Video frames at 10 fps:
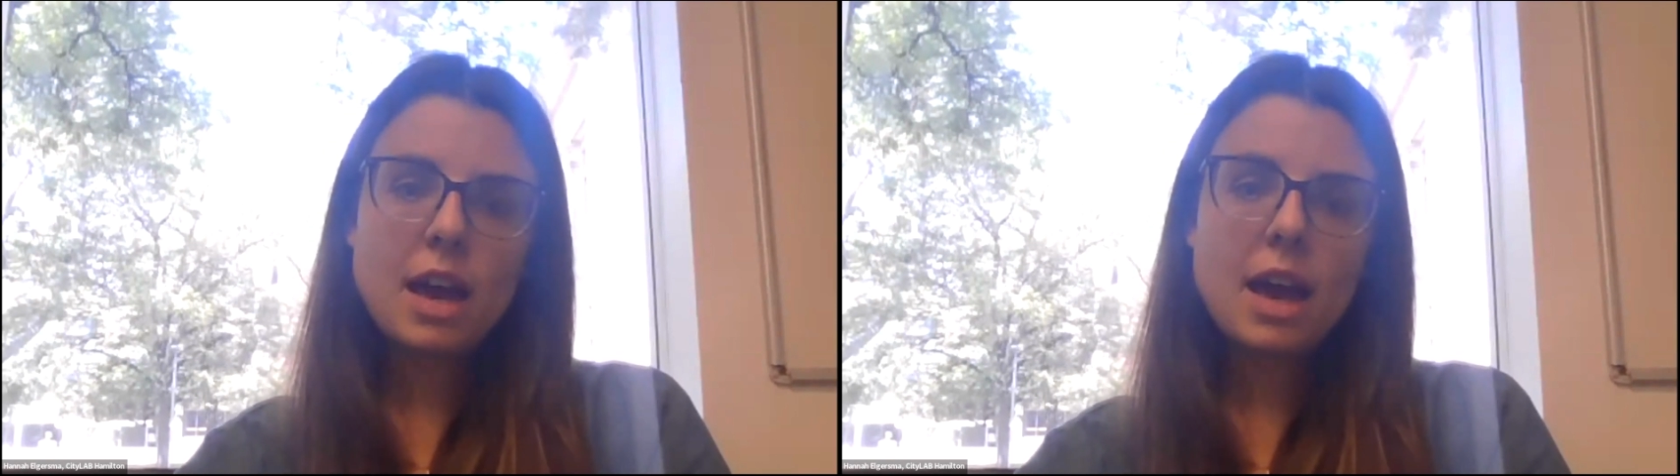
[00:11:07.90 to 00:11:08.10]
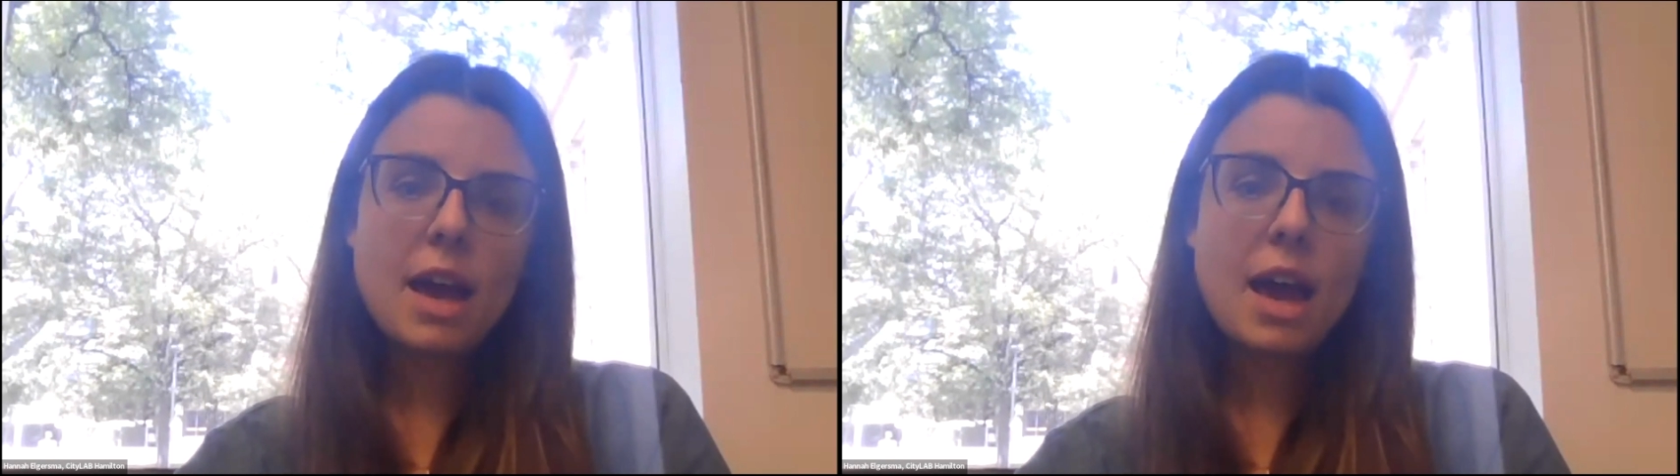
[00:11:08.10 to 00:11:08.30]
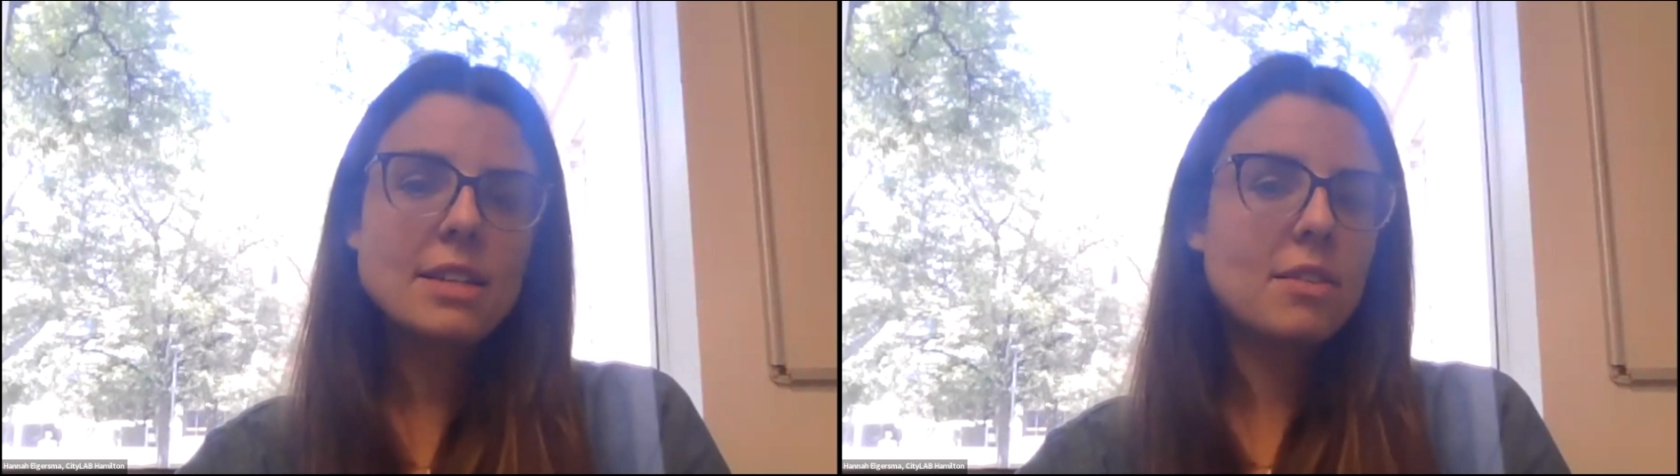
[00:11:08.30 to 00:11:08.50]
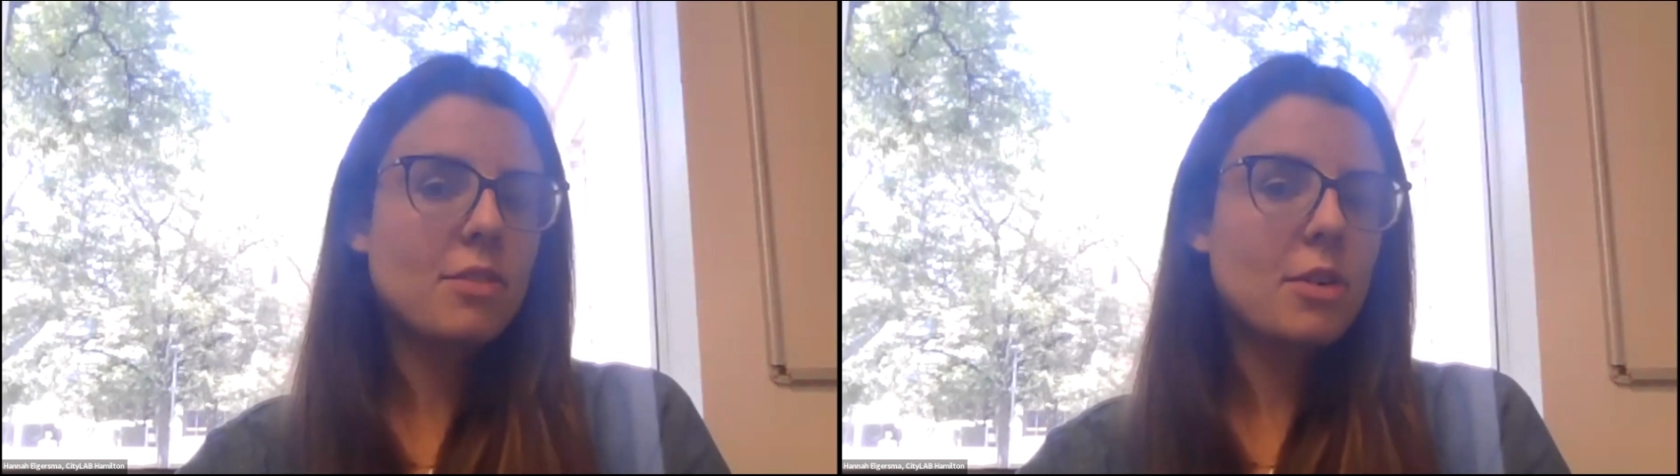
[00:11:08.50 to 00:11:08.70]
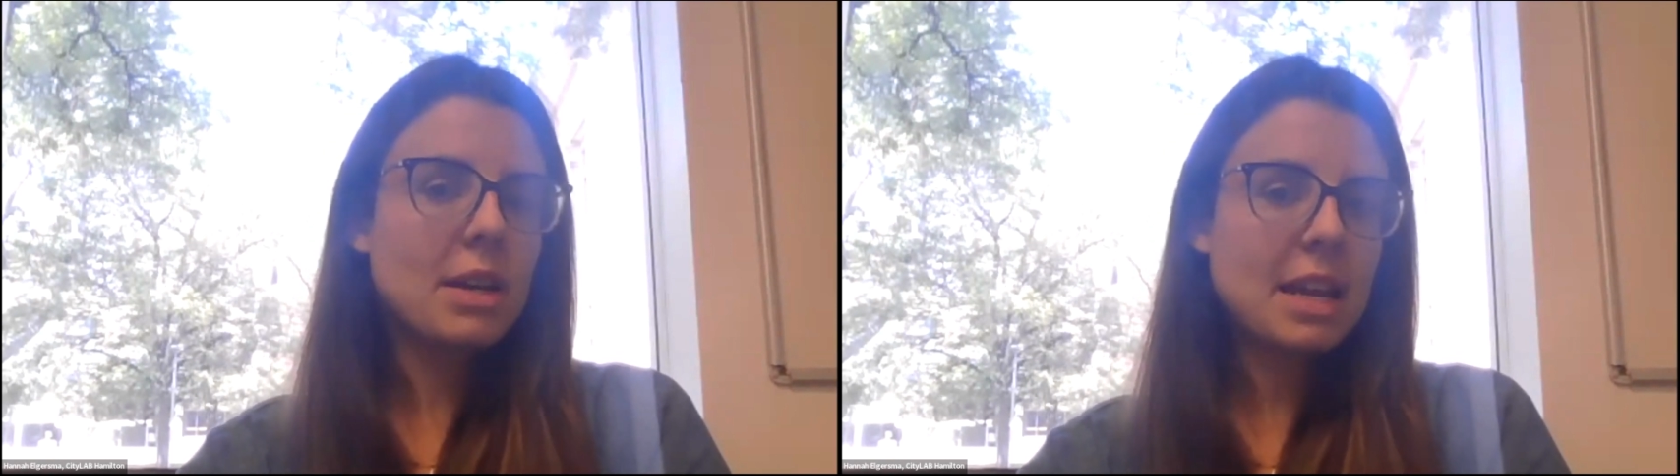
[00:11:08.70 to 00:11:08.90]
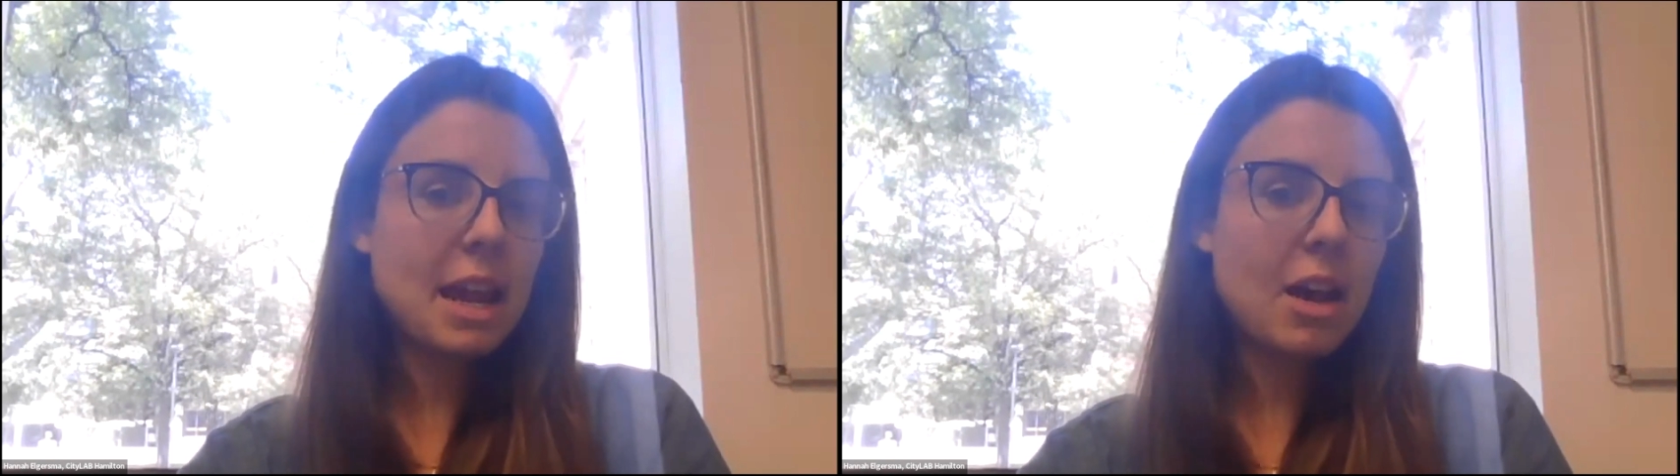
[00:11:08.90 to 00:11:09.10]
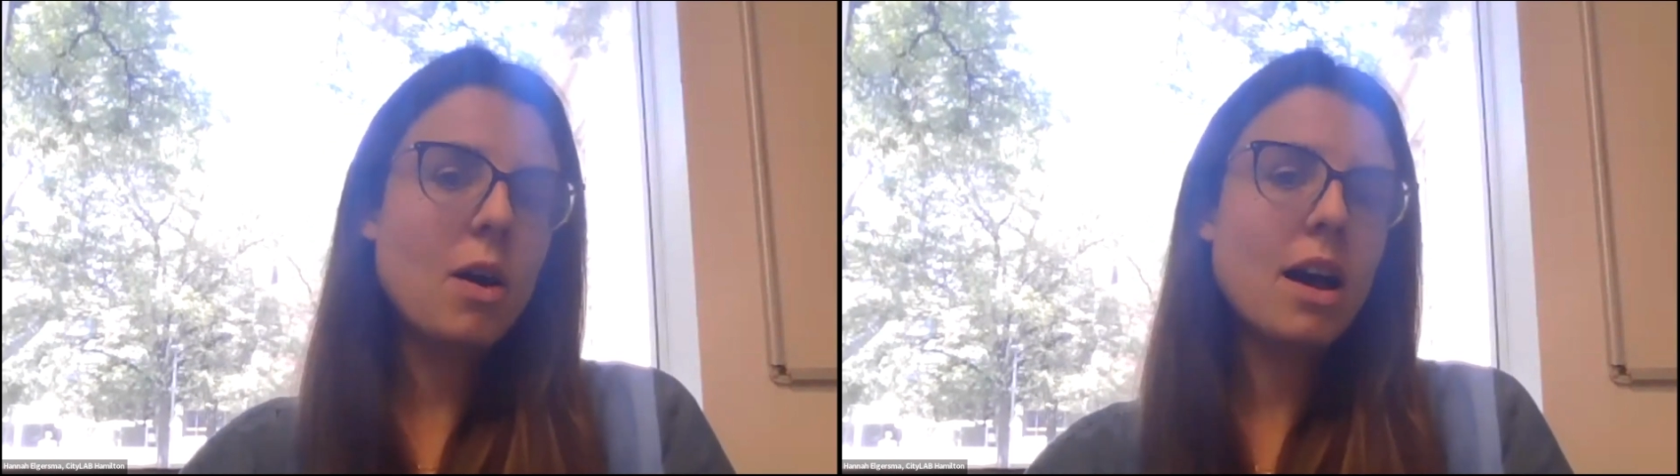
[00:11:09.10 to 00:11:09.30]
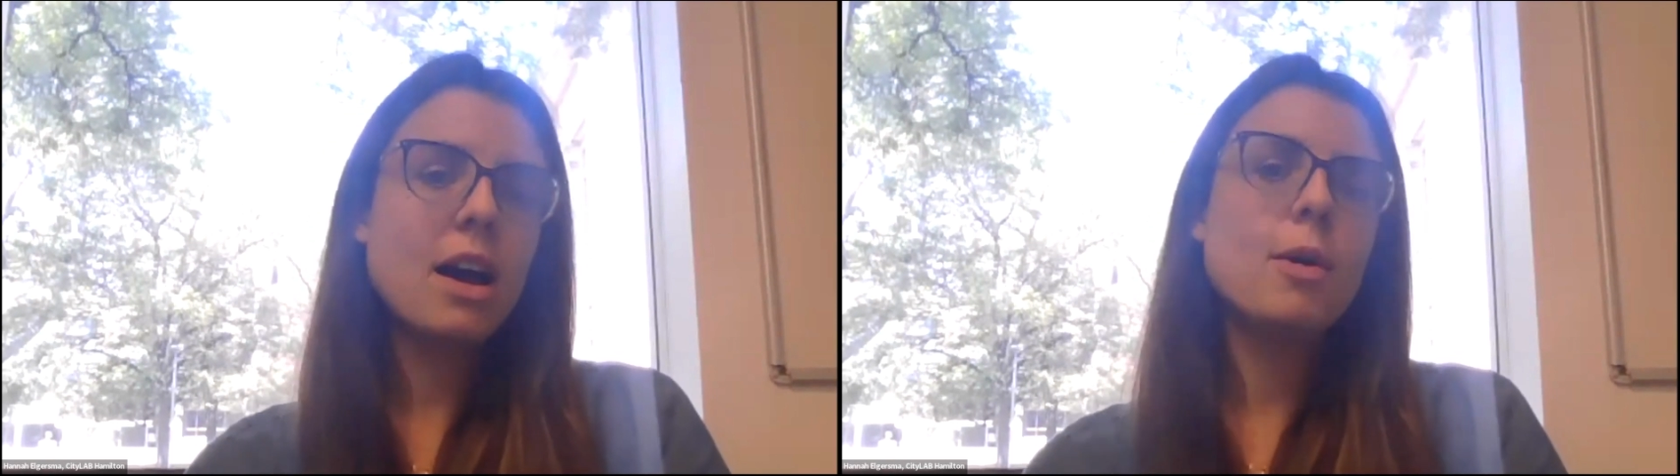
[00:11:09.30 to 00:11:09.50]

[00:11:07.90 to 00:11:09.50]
as of right now,